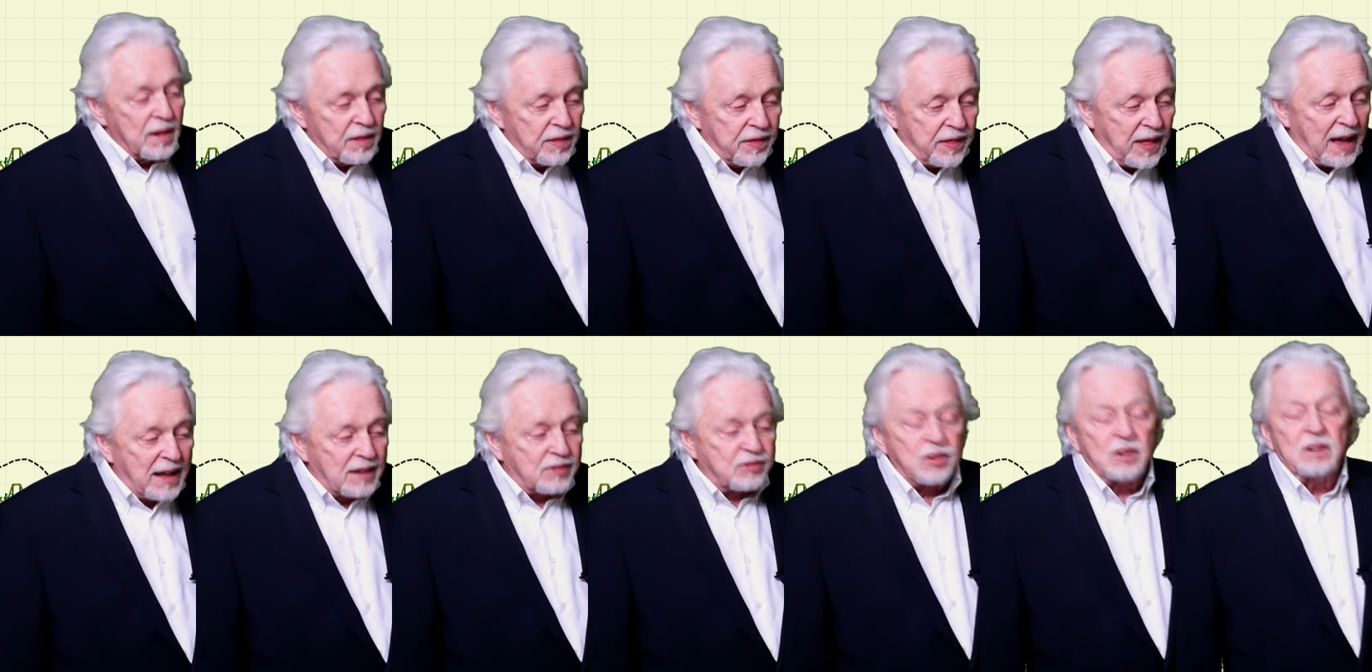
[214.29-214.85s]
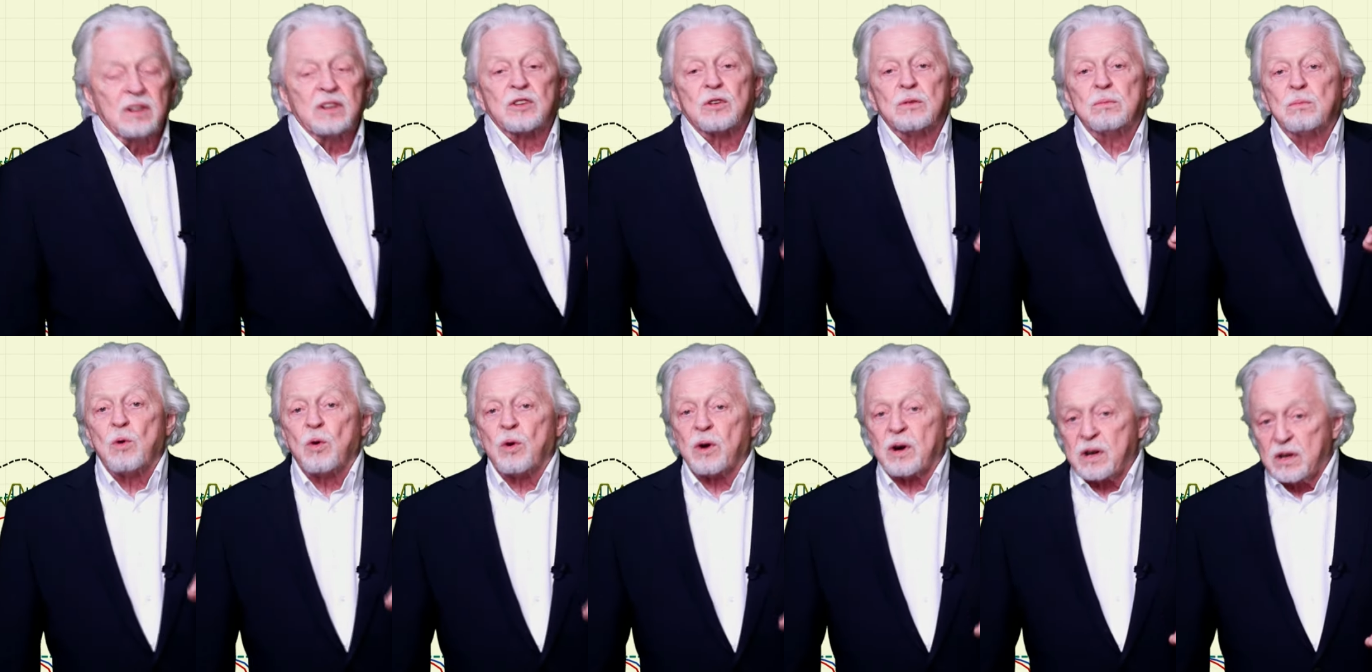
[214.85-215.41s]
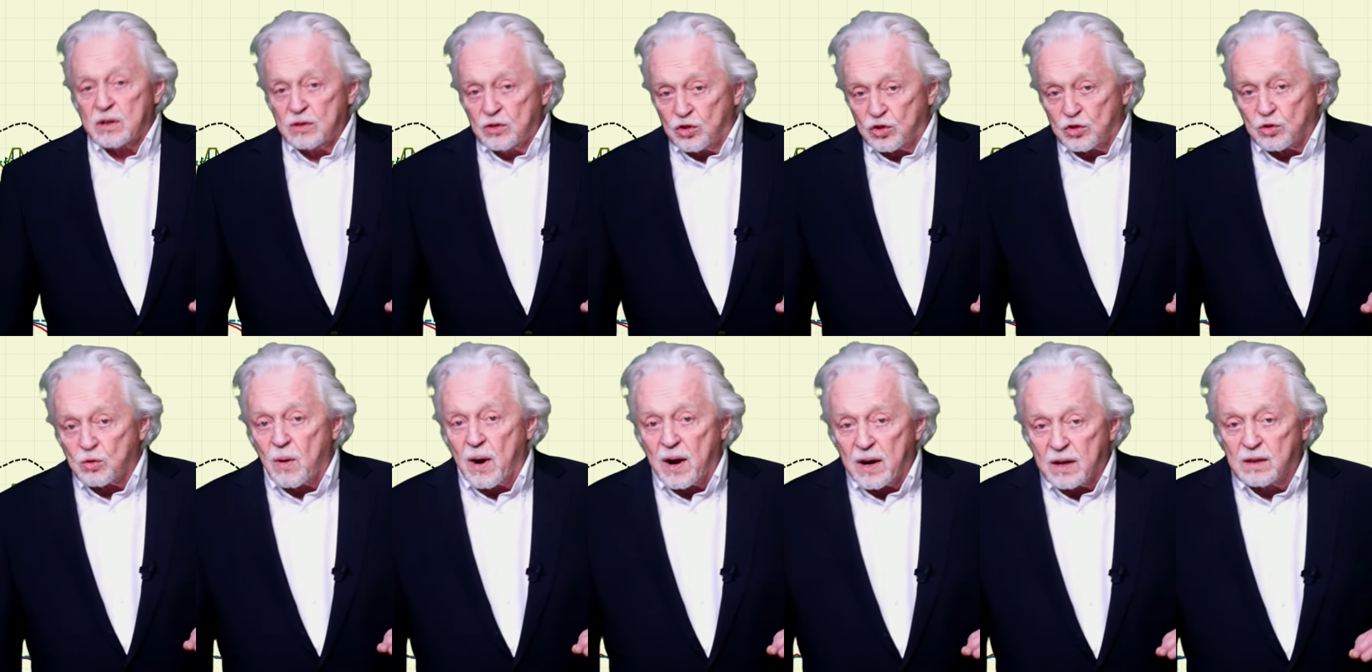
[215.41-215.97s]
That's a little more
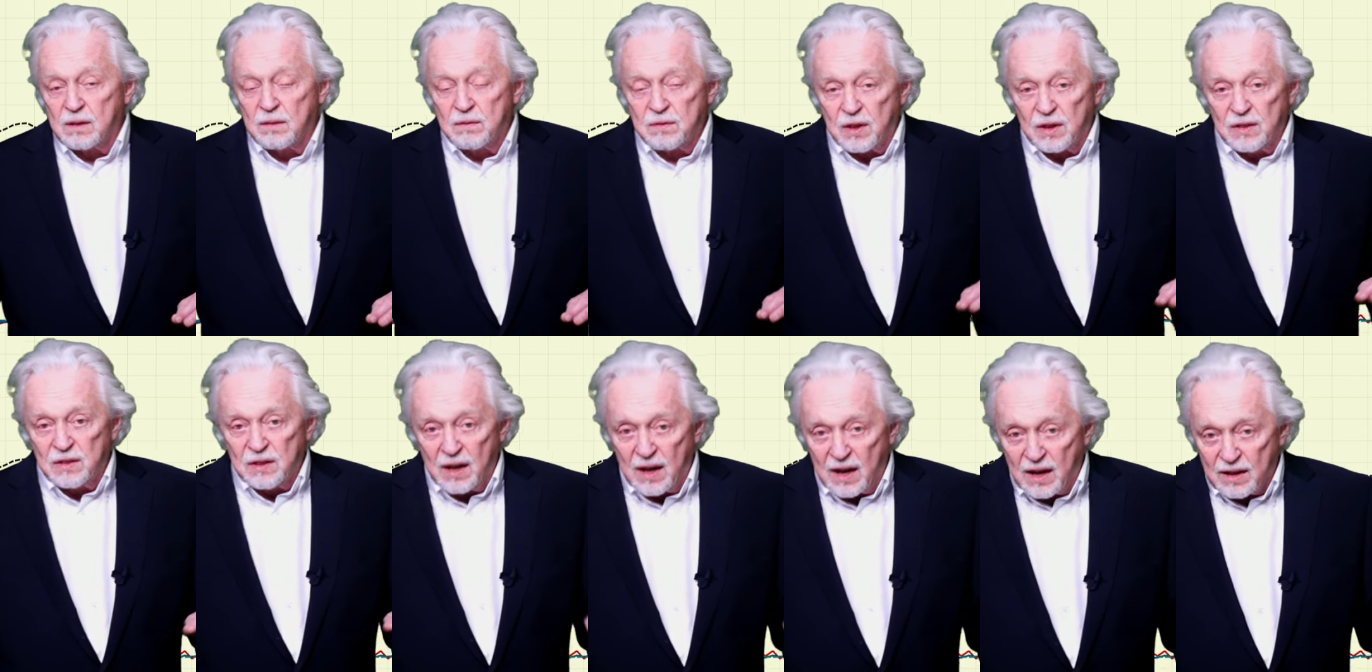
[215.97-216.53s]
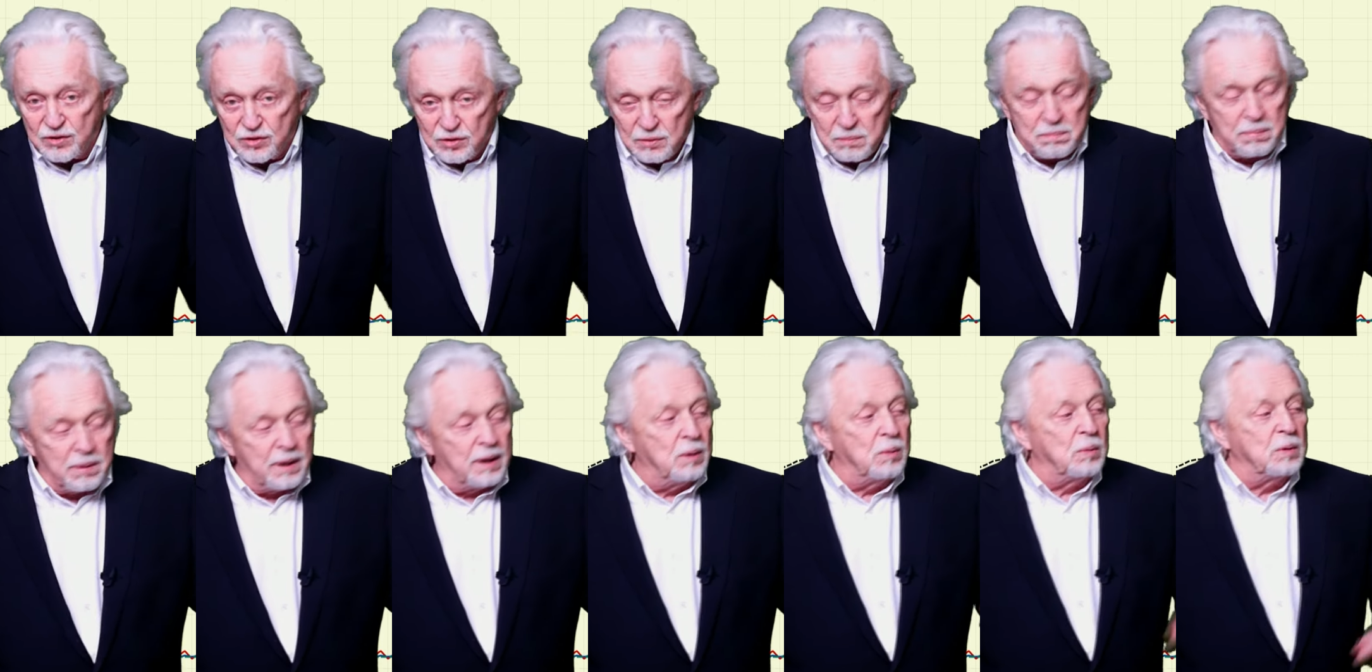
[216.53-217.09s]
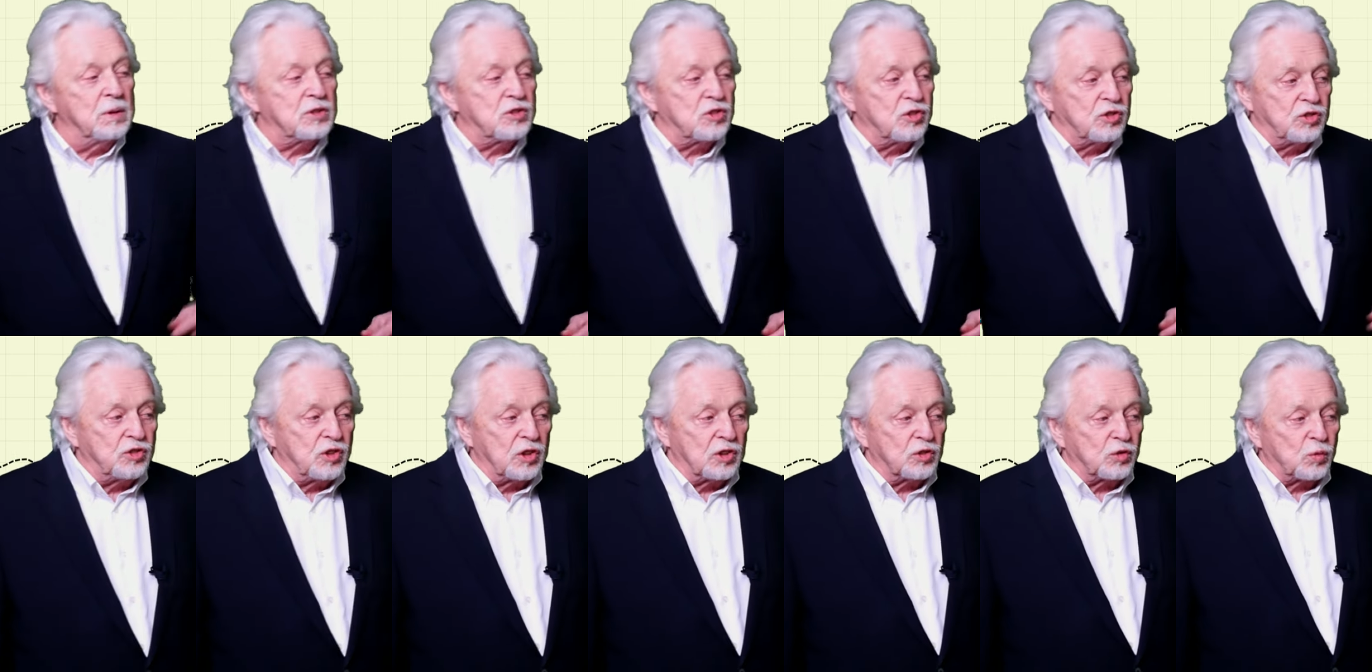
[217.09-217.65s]
constructive than the S&P, which is
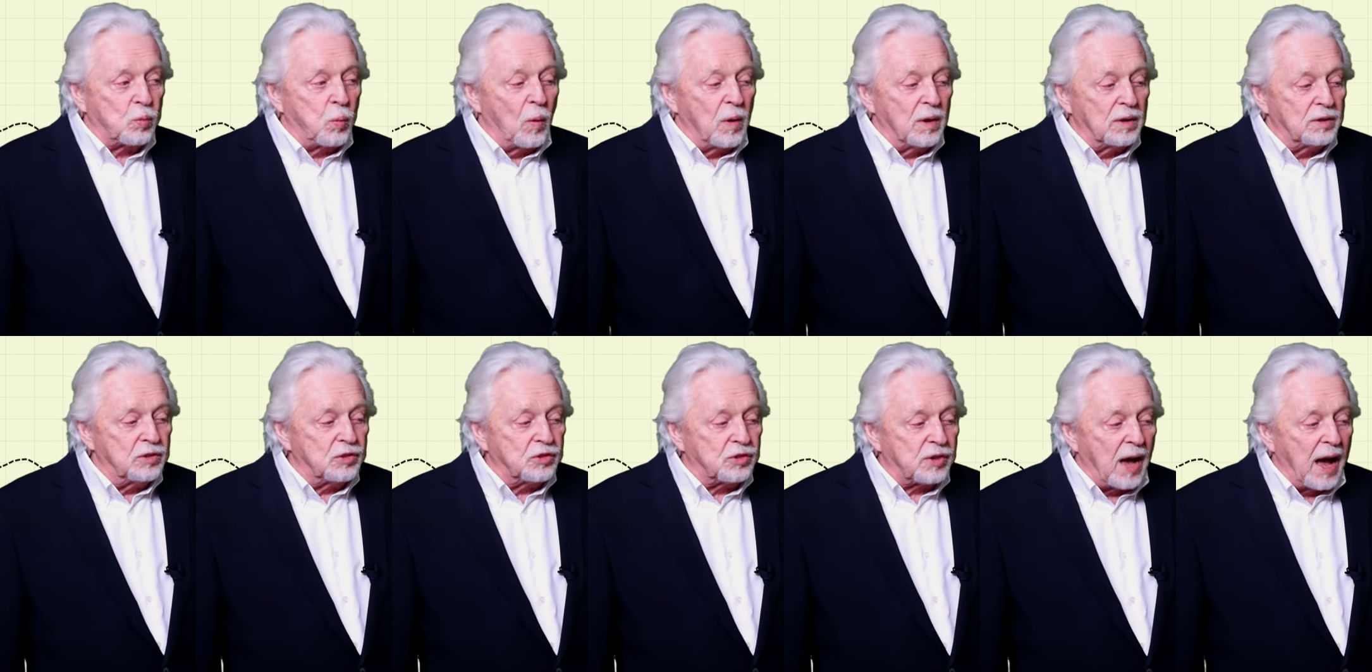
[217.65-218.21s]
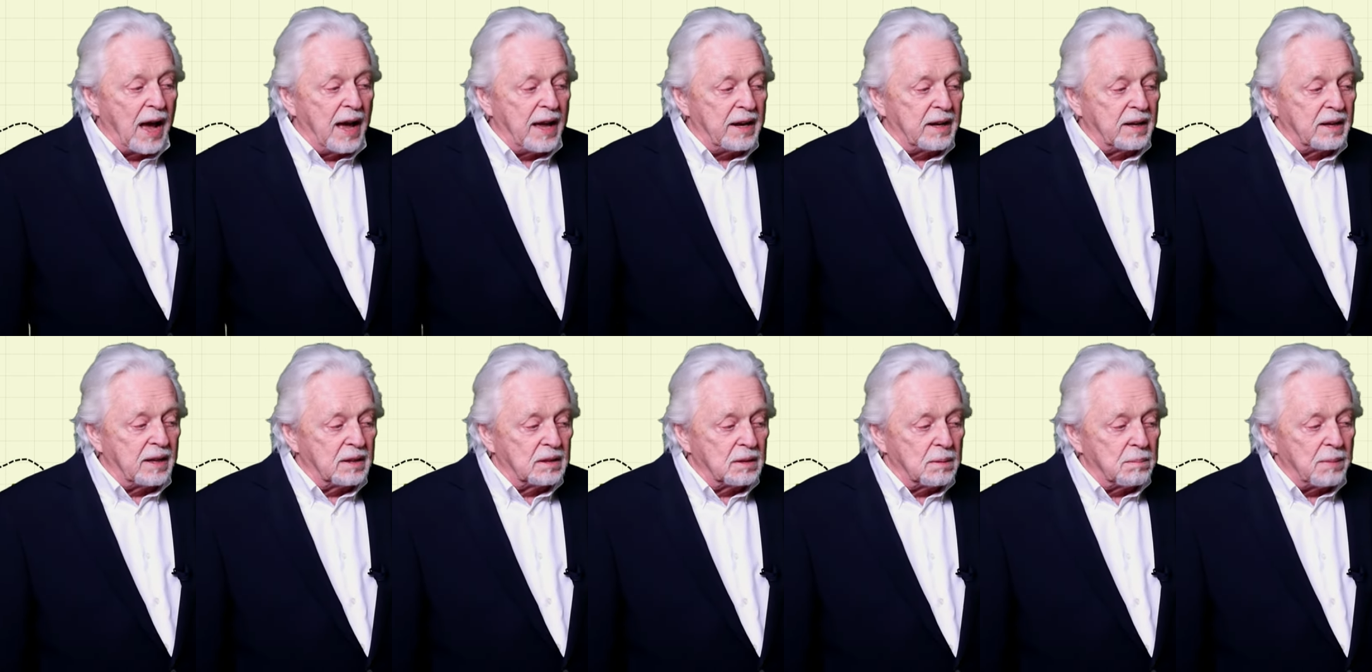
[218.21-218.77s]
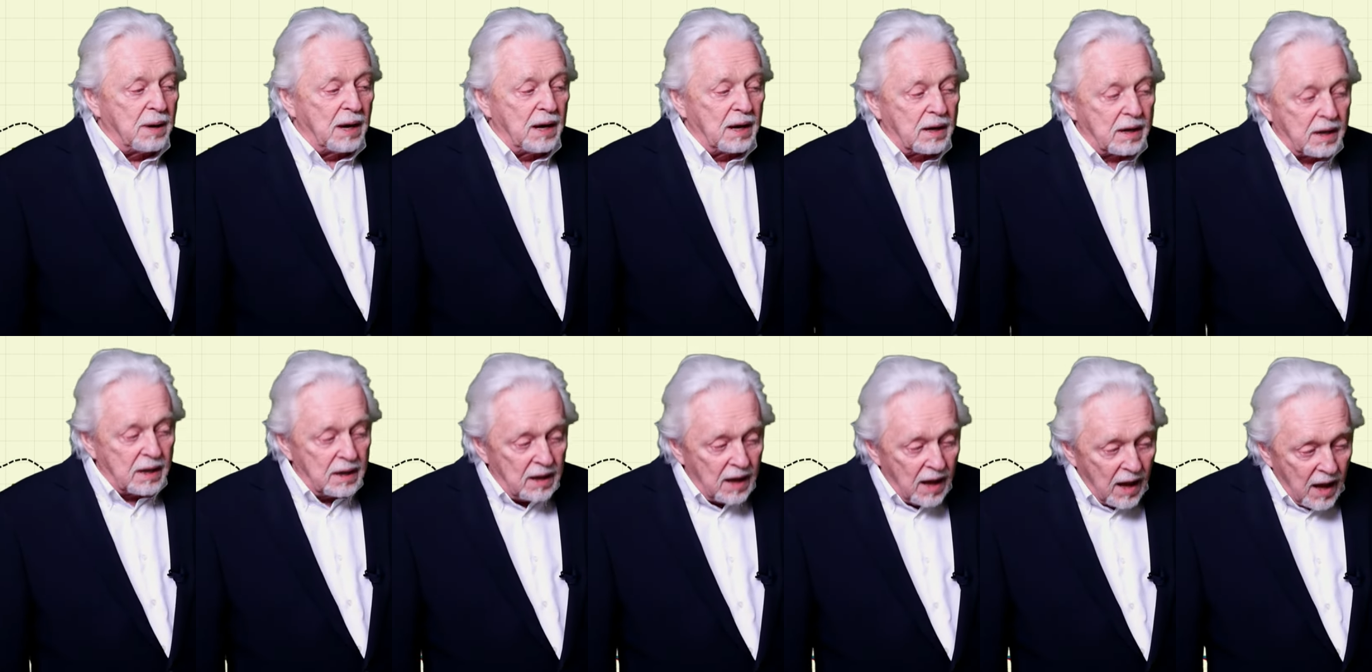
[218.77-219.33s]
just one-sided in the
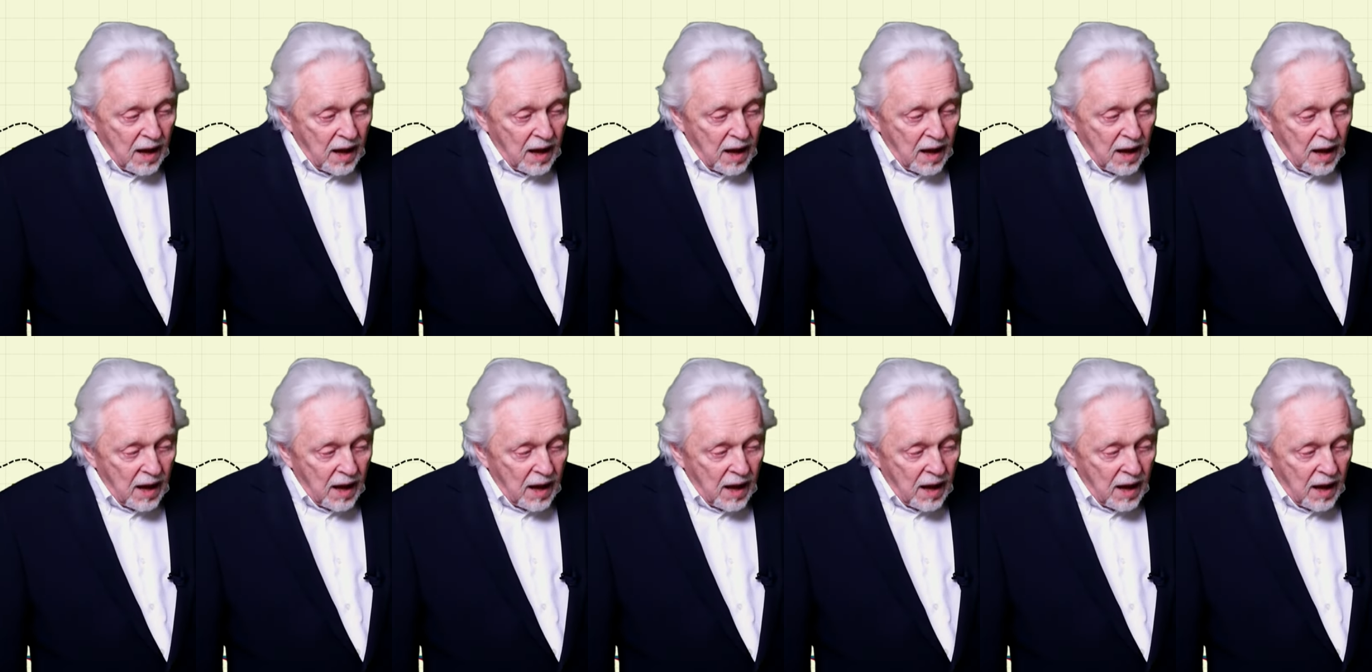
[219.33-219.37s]
market.